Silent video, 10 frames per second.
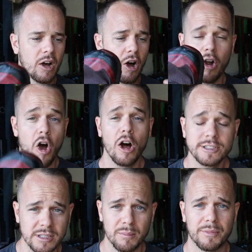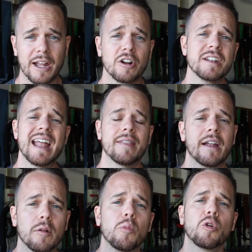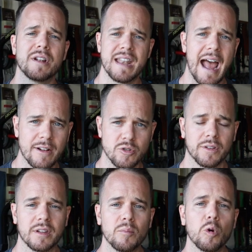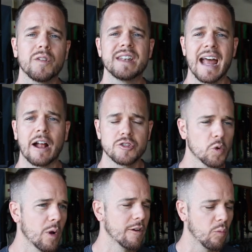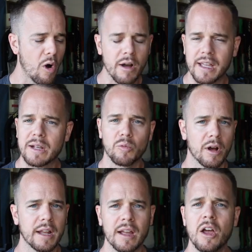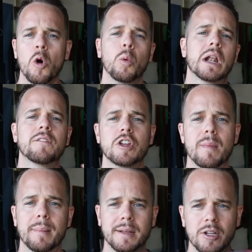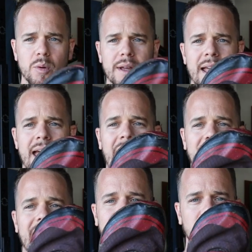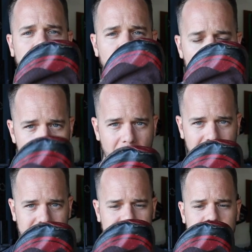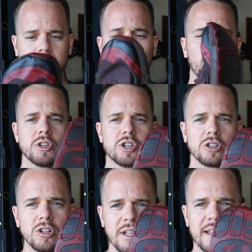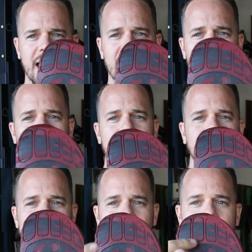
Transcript: are awesome, that are that are more natural. It's a more of a natural way of walking, running, whatever you may be doing, and that's the toe box. So what you're looking at is